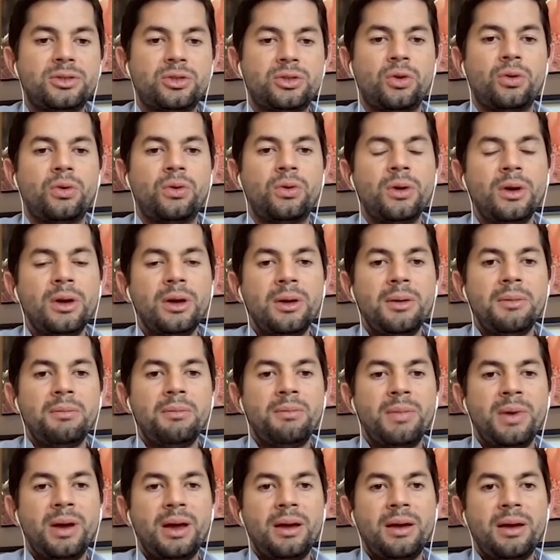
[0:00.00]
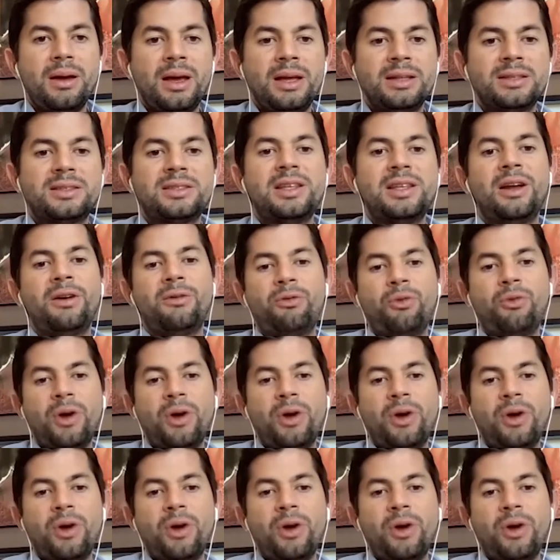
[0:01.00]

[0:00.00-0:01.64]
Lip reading: So instead of